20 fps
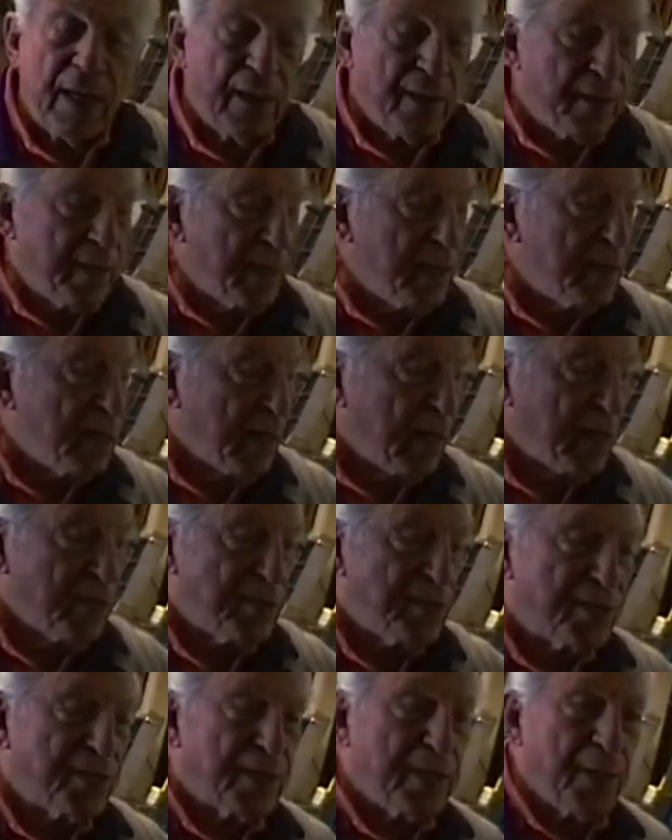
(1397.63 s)
Then
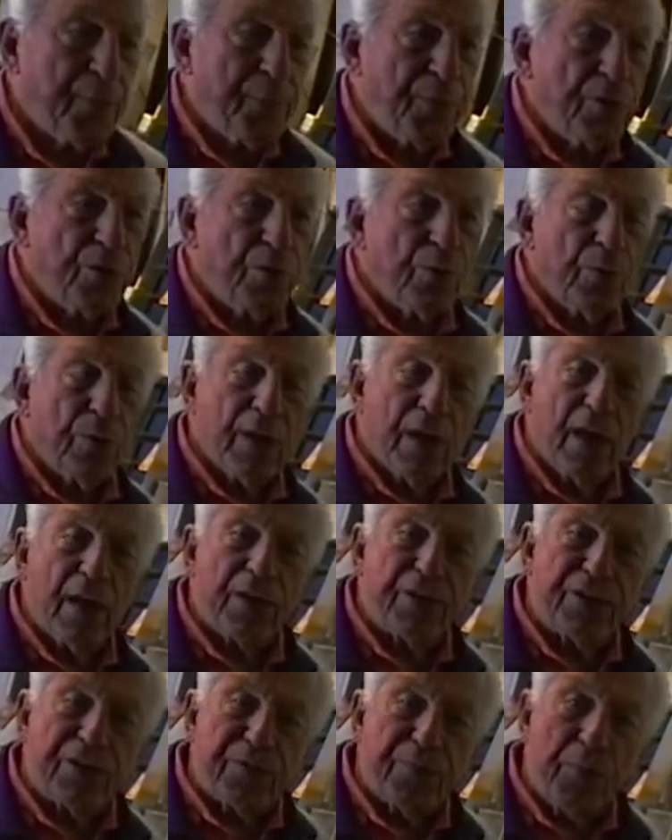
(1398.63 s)
I'd step into
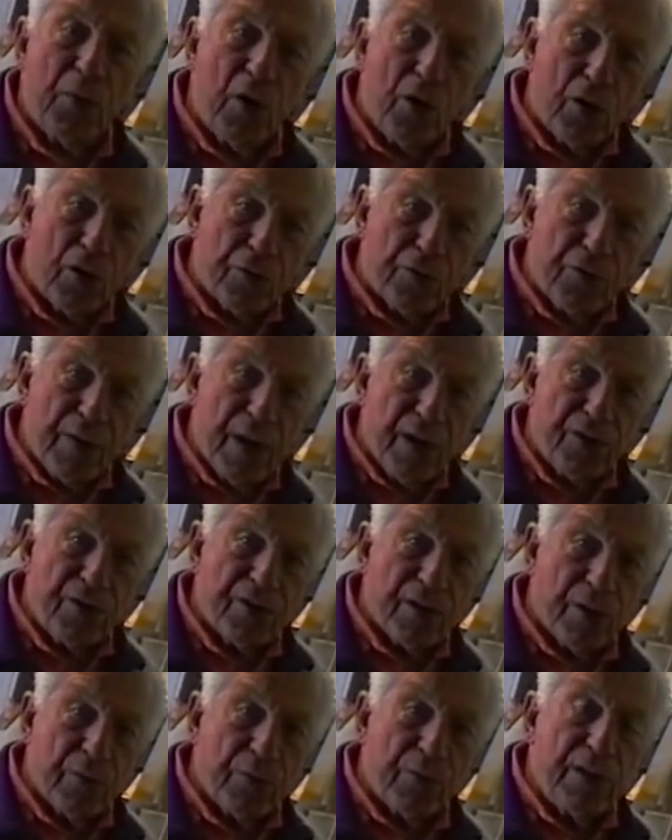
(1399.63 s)
a small
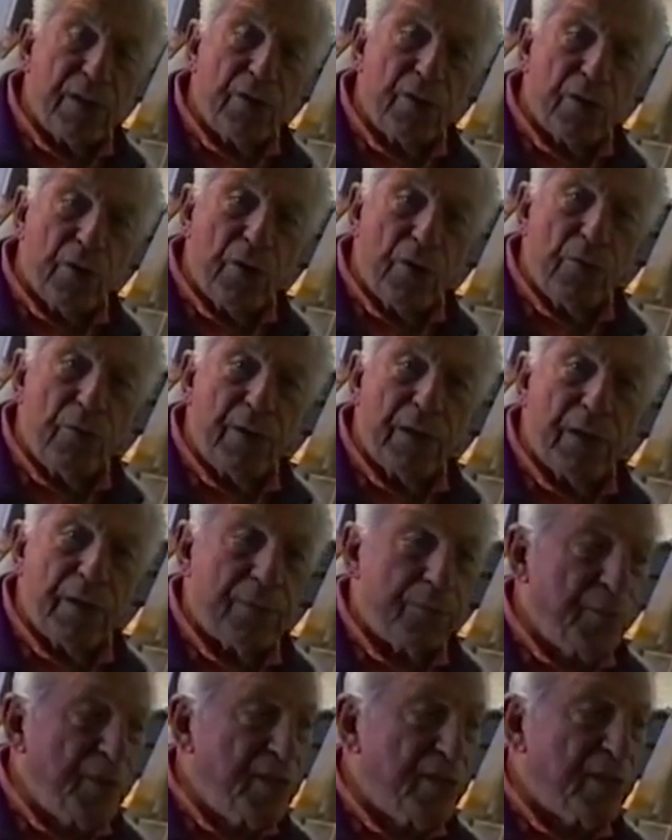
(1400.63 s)
dredge. I wouldn't go
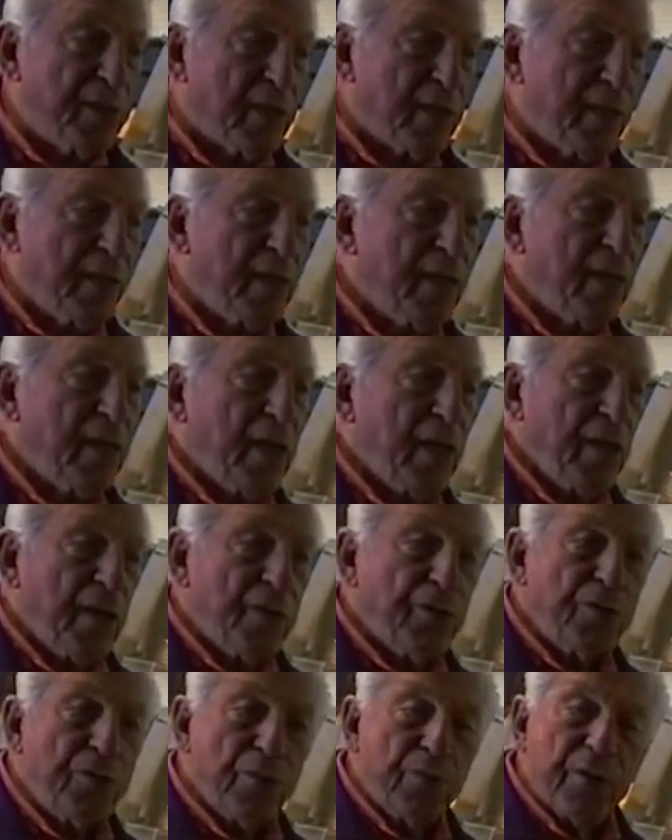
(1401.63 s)
immediately
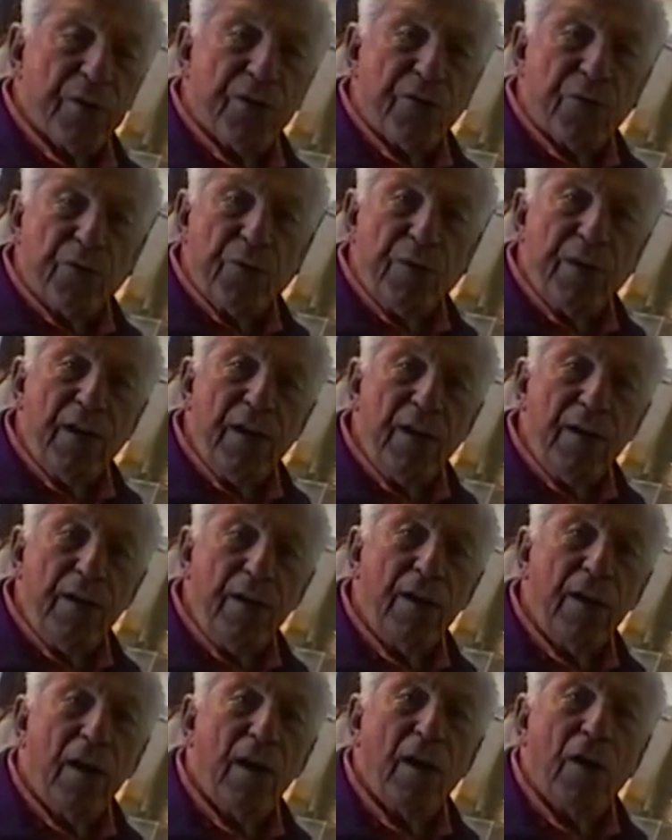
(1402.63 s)
into a 3
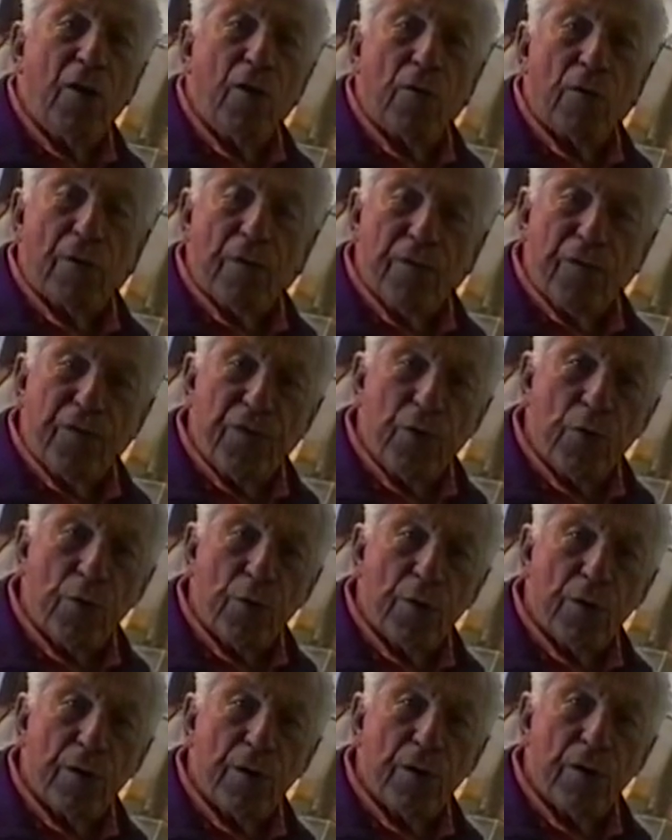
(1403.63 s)
or a
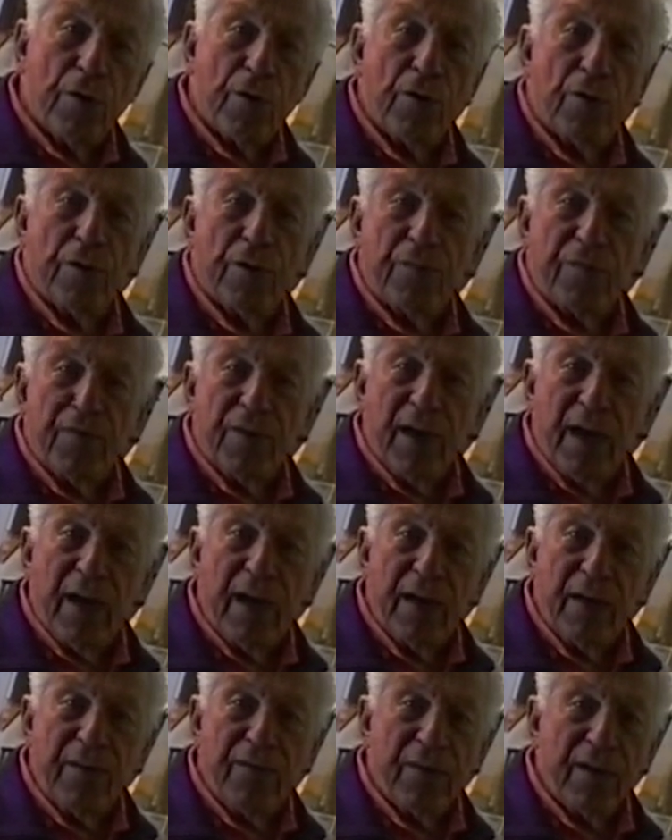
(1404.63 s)
4 or a
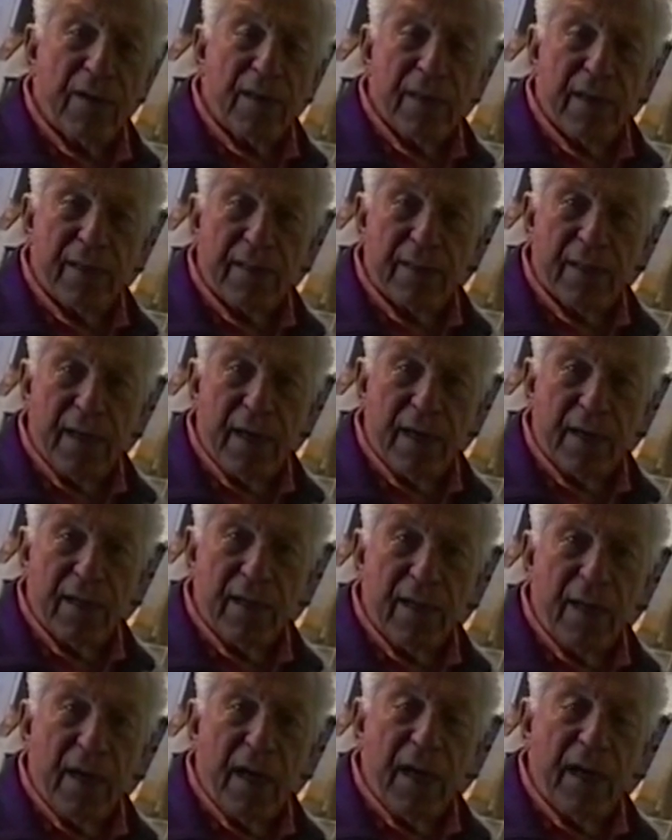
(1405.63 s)
5 like that.
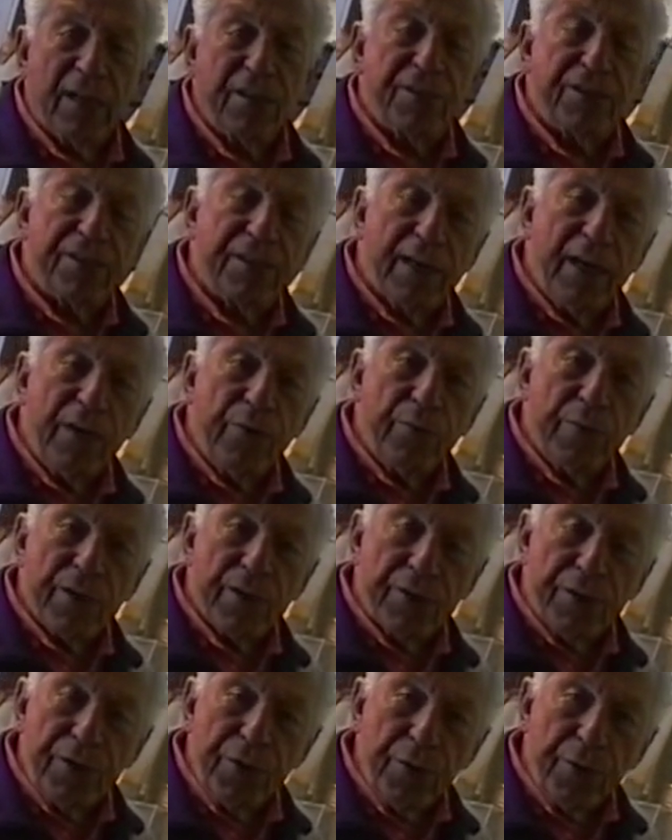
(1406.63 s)
I'd stay with
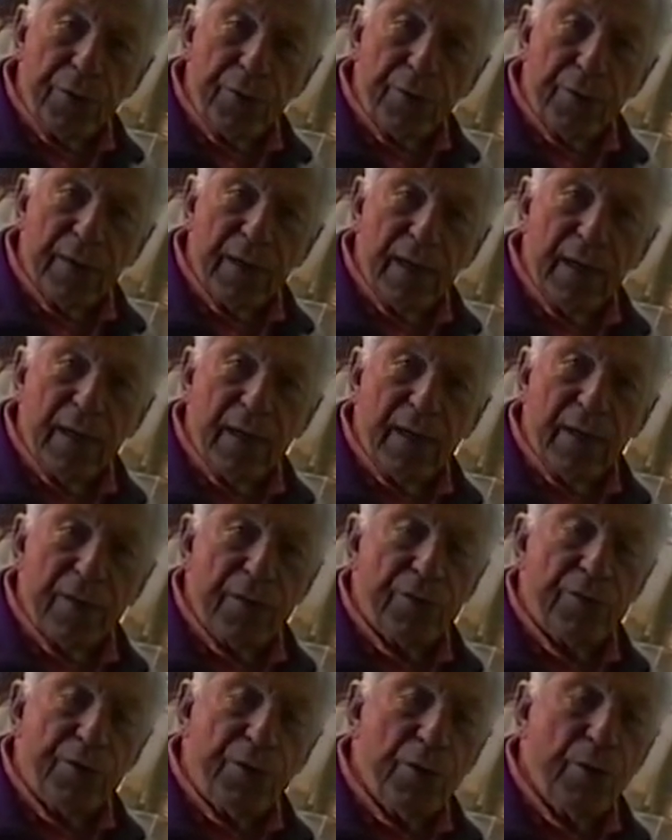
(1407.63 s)
a 2.
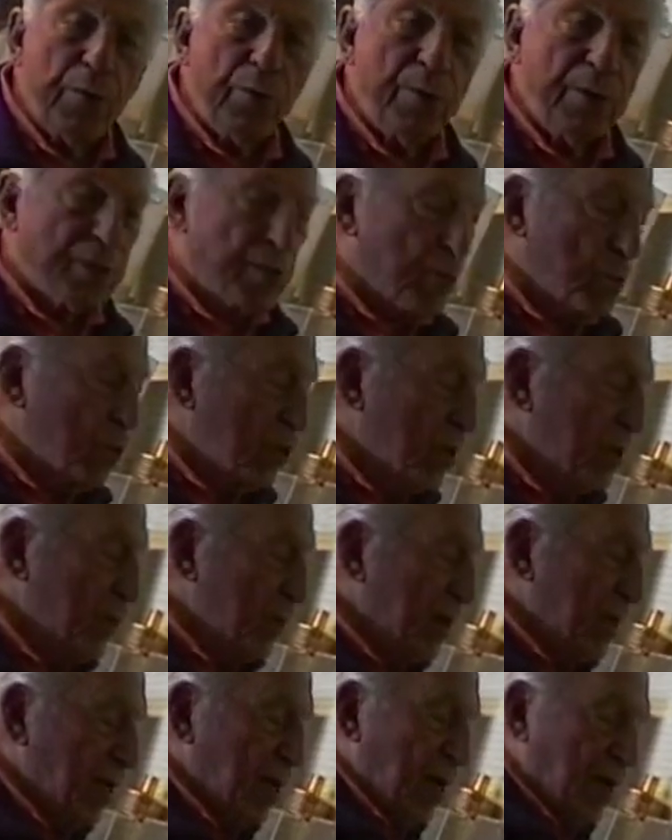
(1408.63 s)
The 2 is a
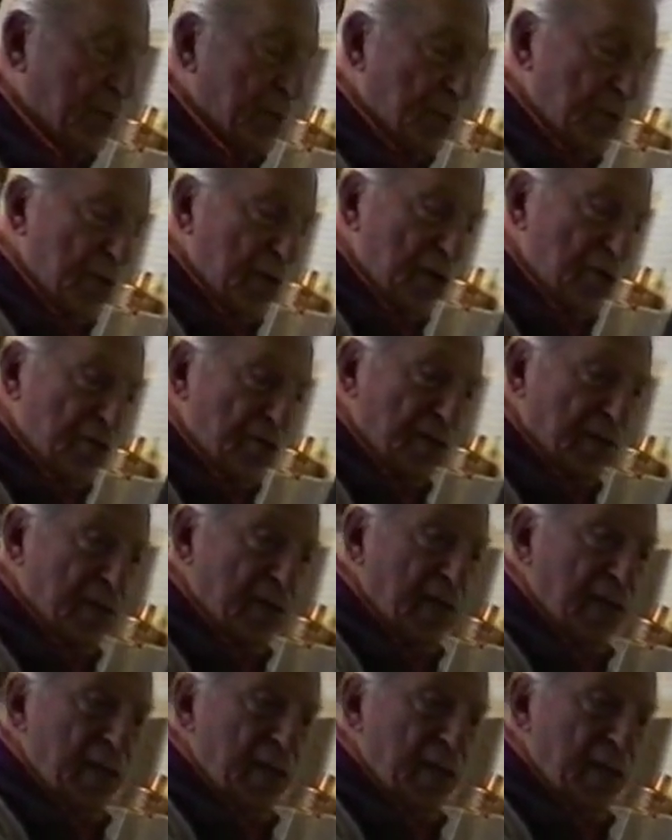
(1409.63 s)
one-man operation.